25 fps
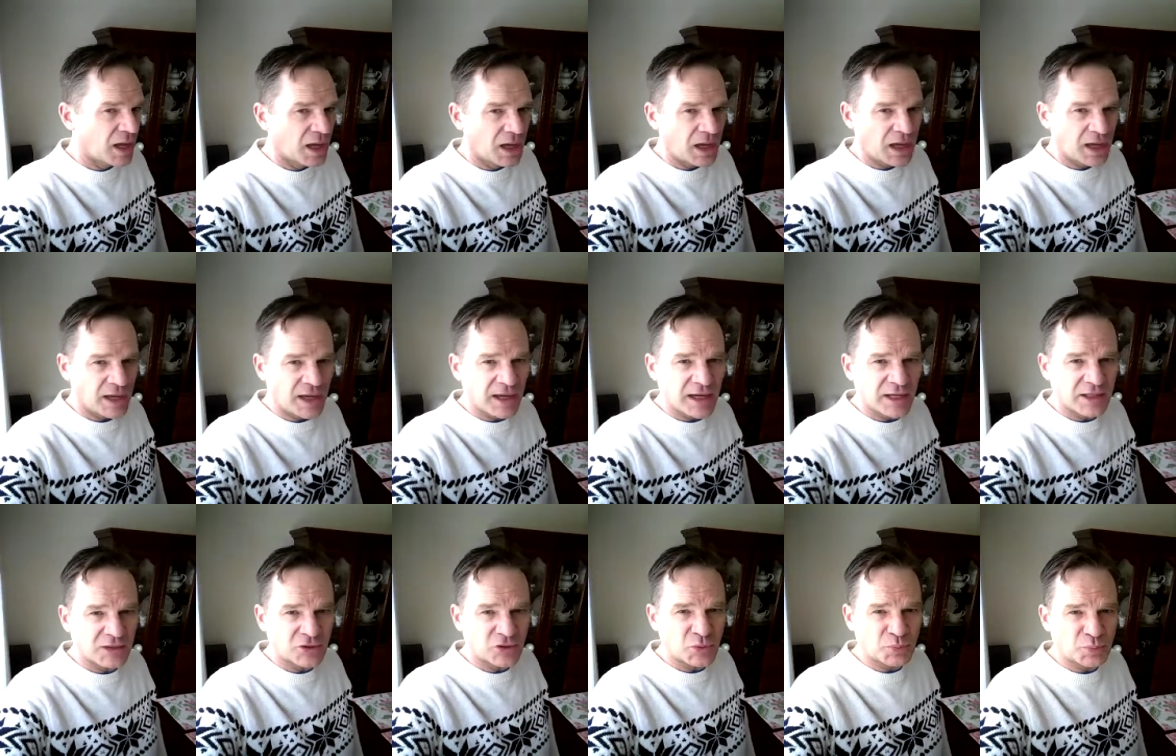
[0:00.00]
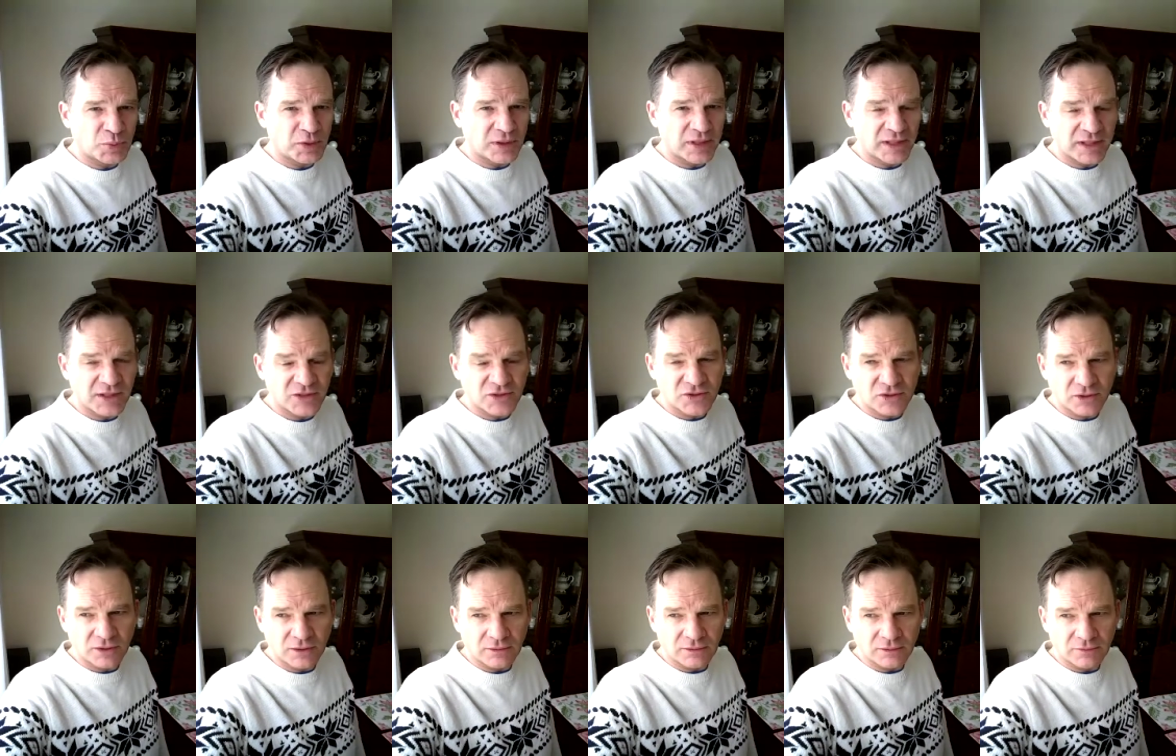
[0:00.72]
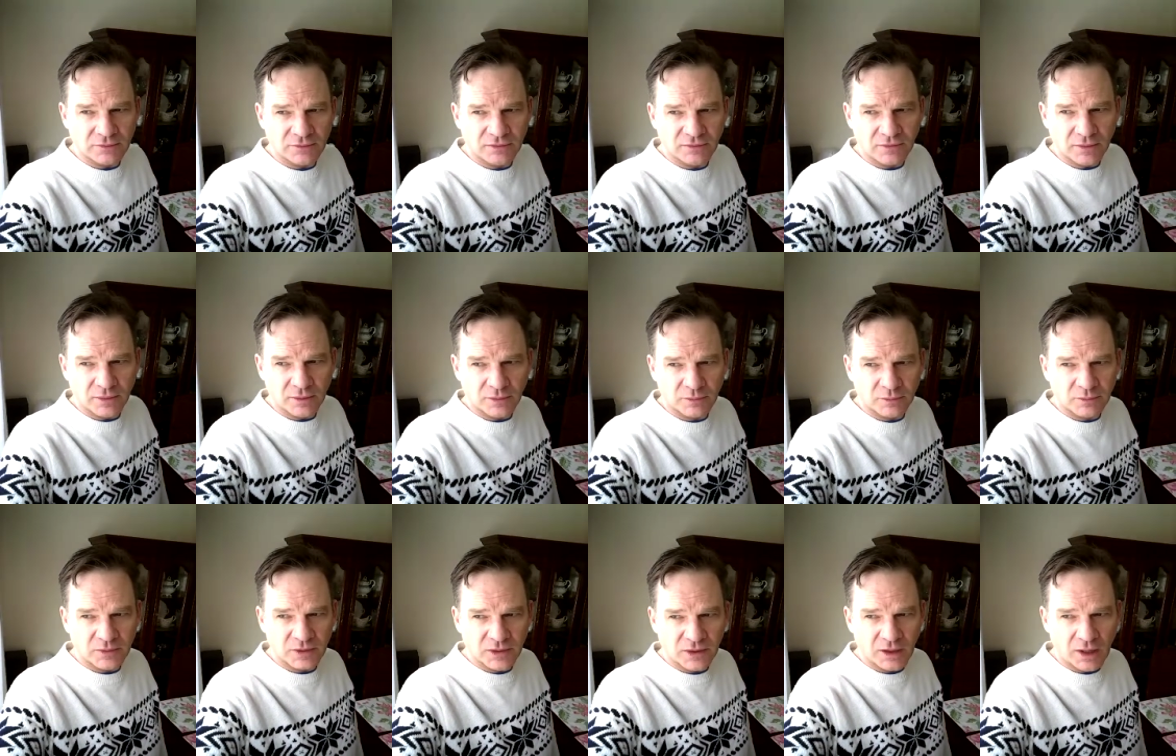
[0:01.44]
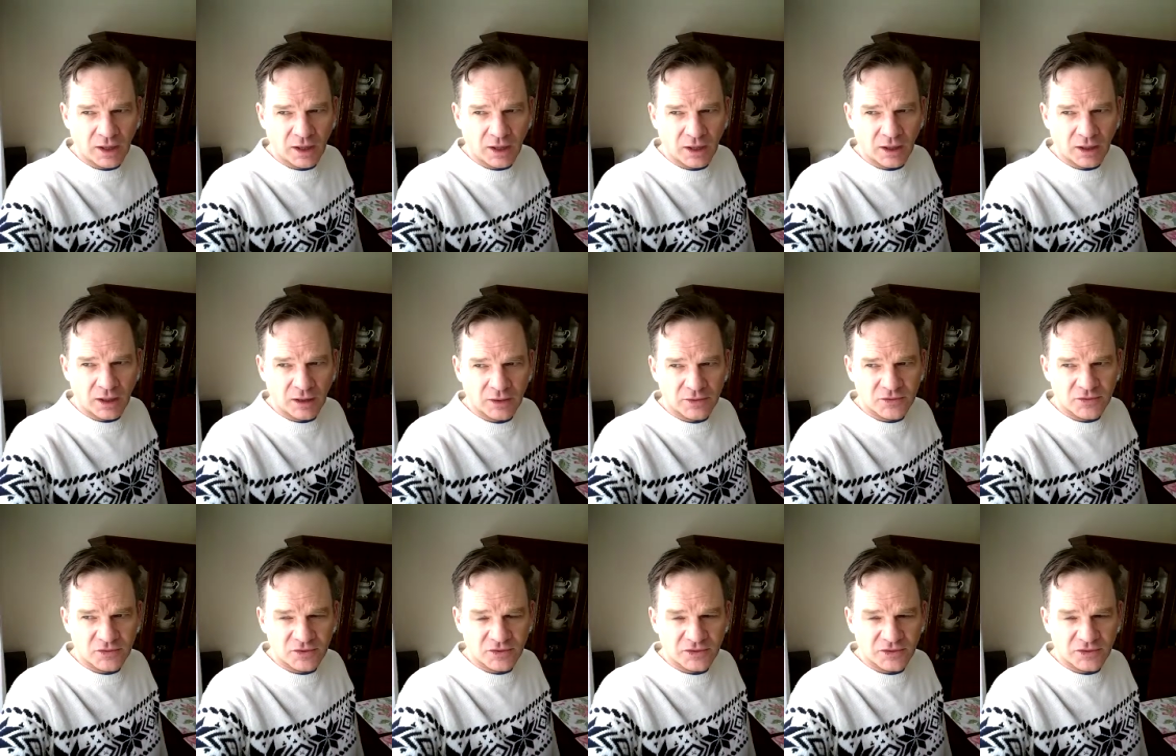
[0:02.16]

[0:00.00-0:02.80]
I had the prediction from the cards,